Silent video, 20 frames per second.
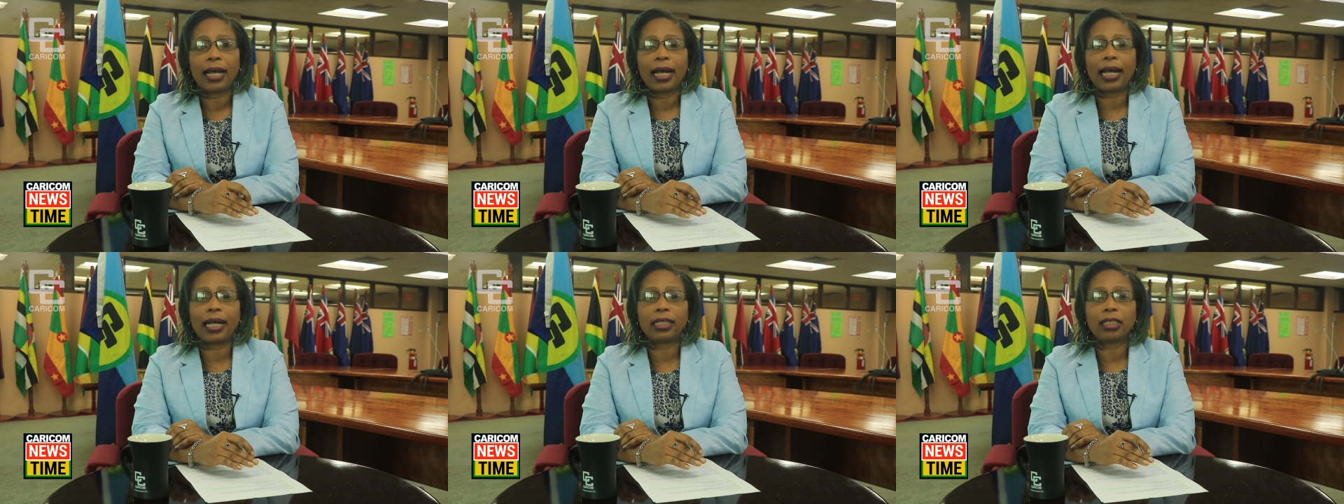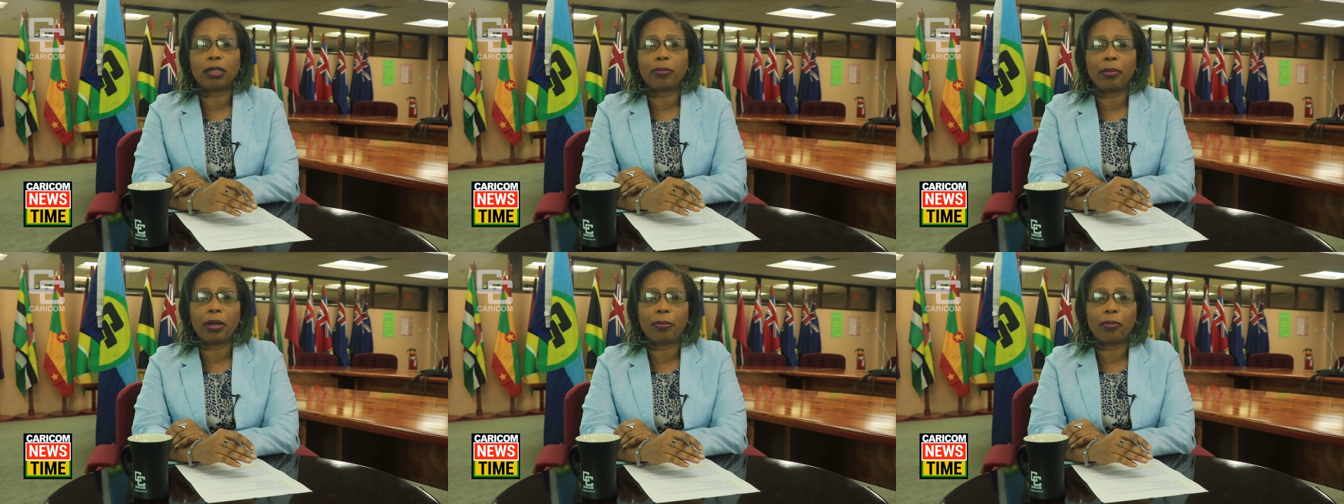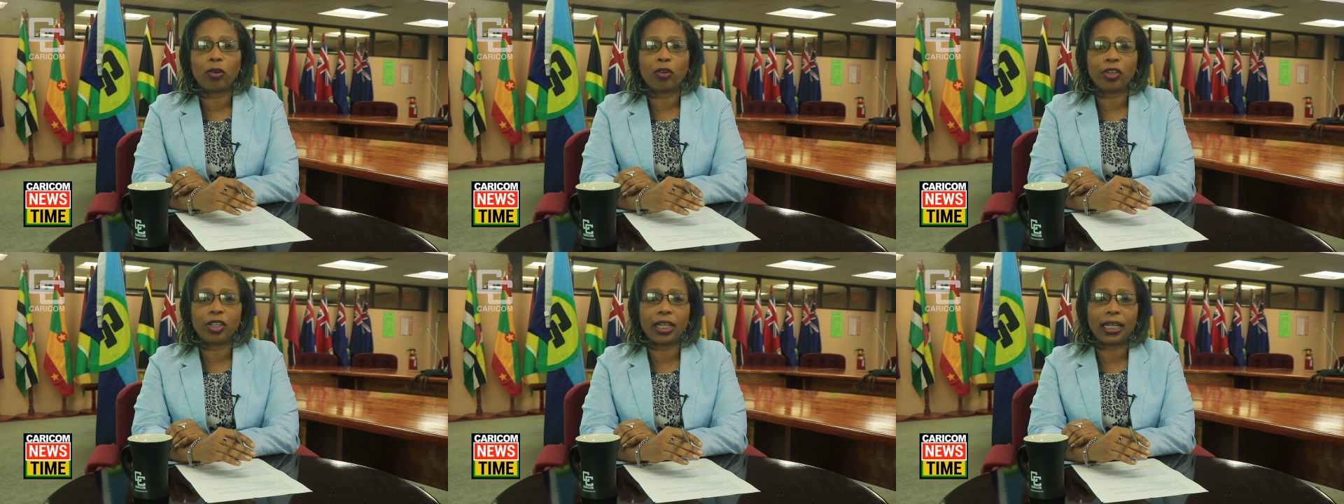and to
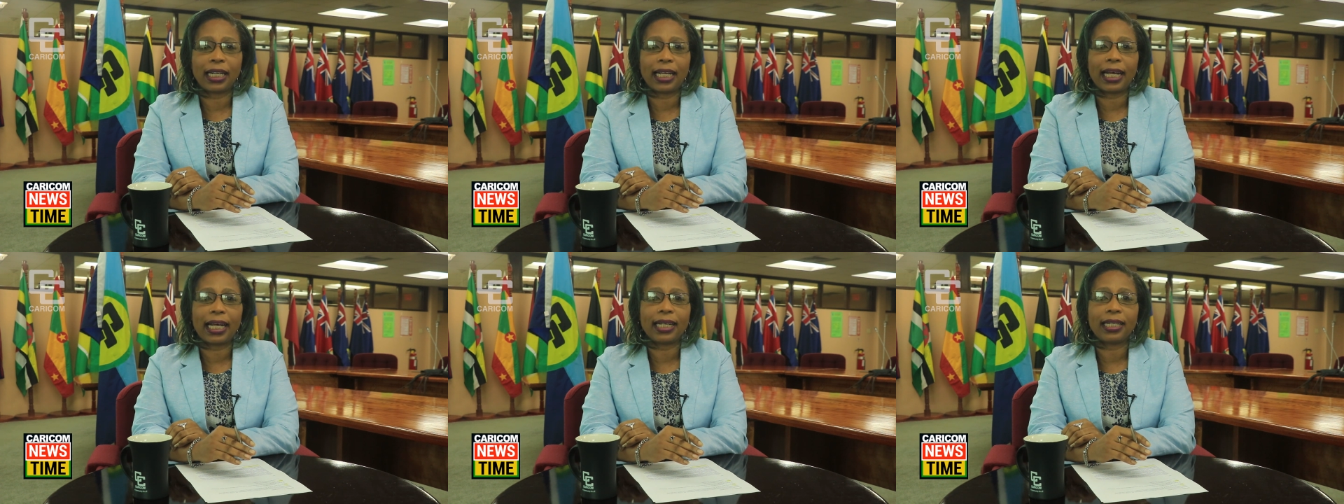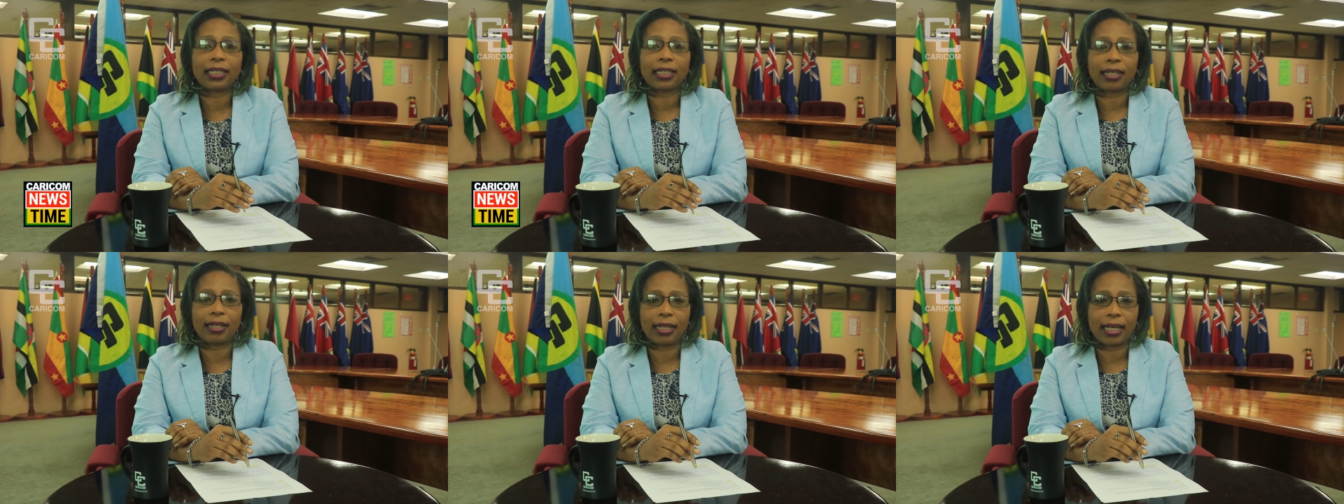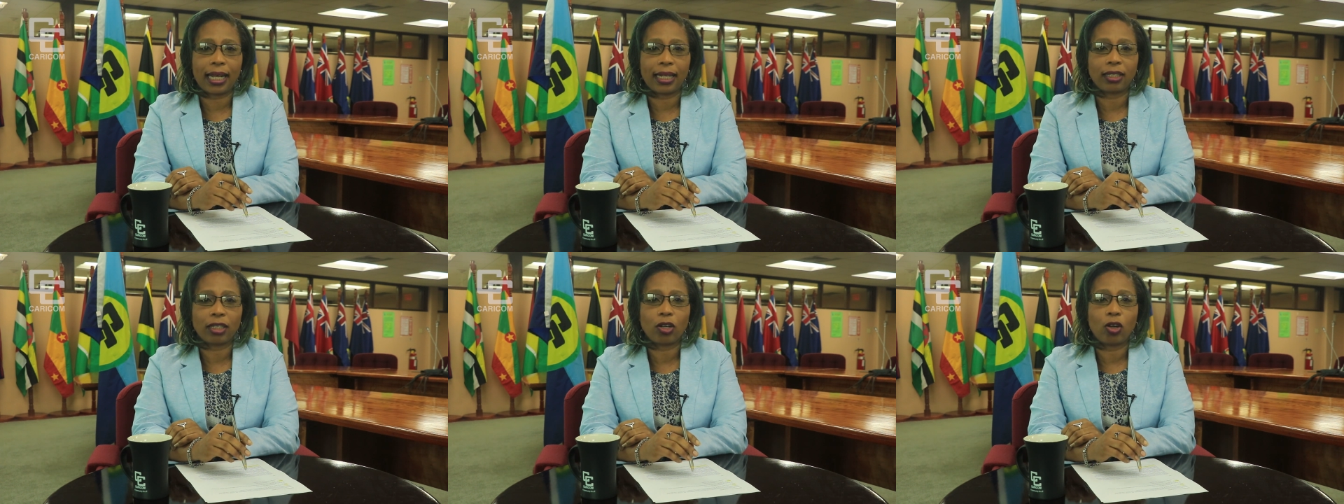memorialize
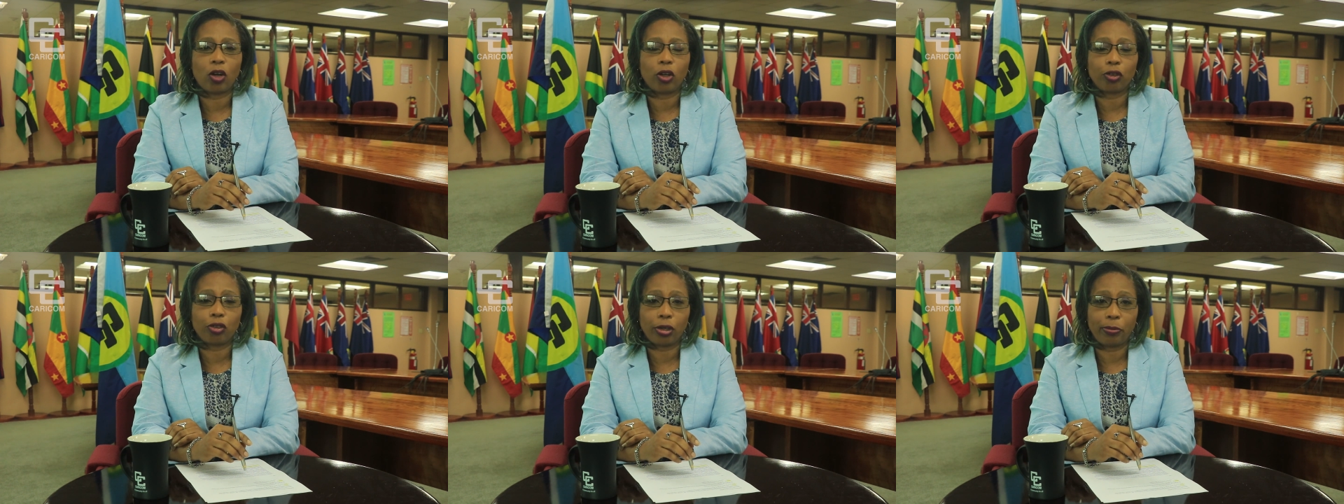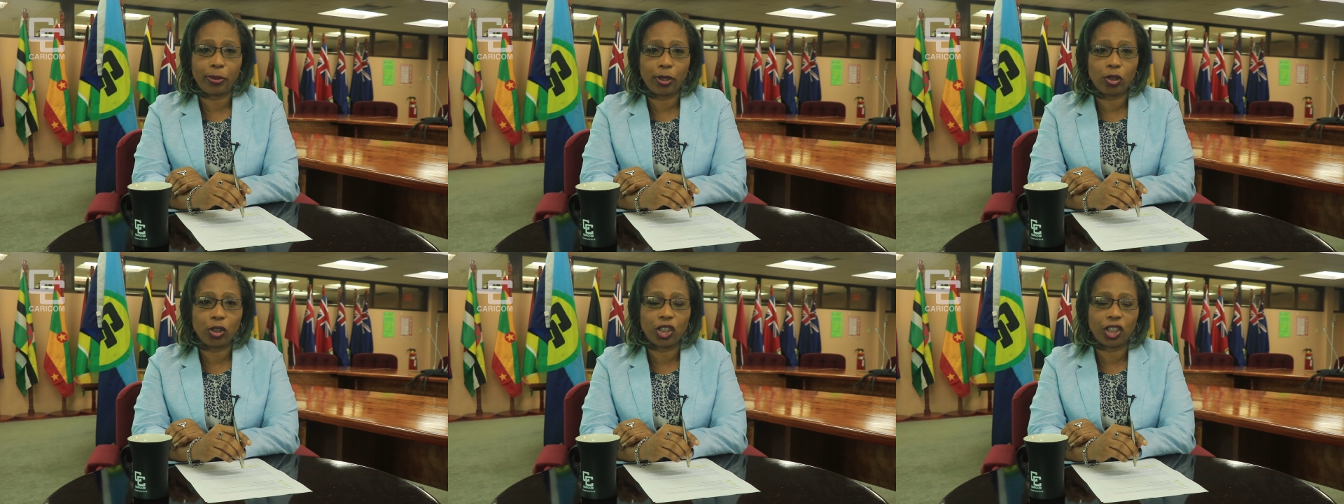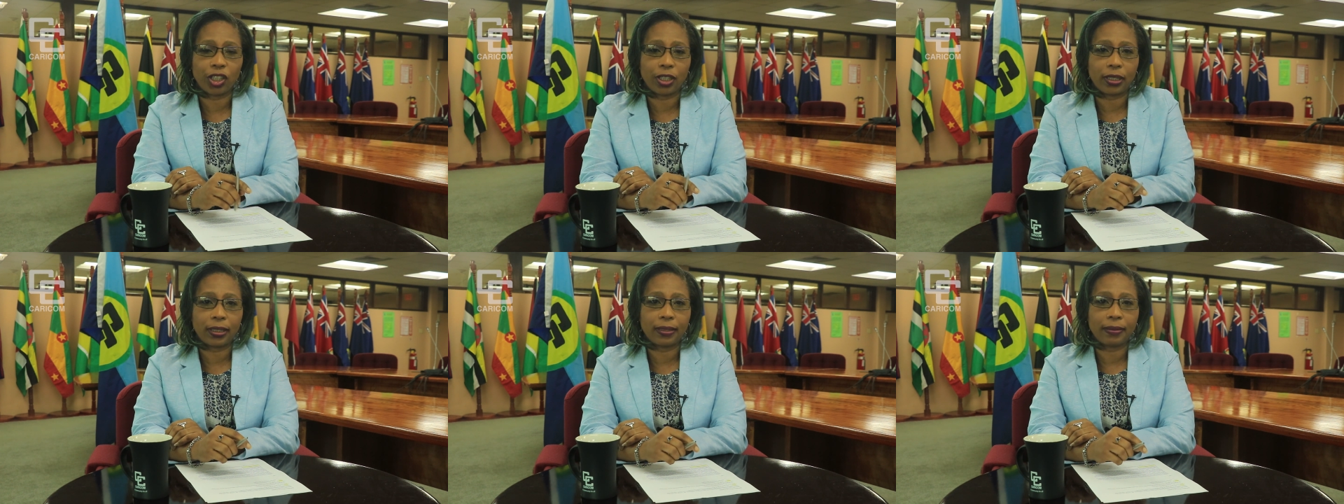that
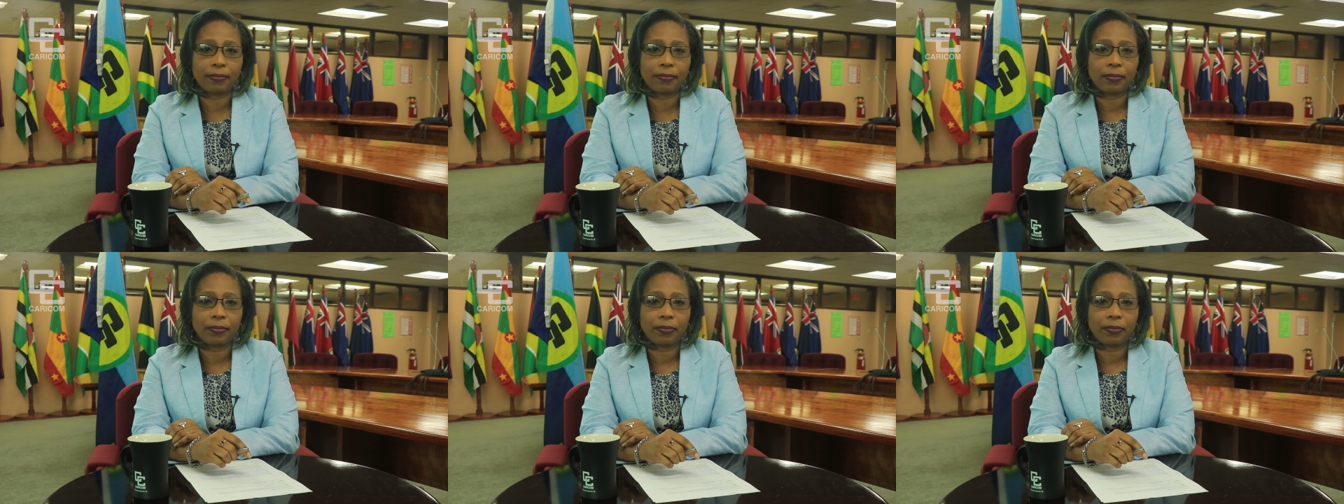contribution.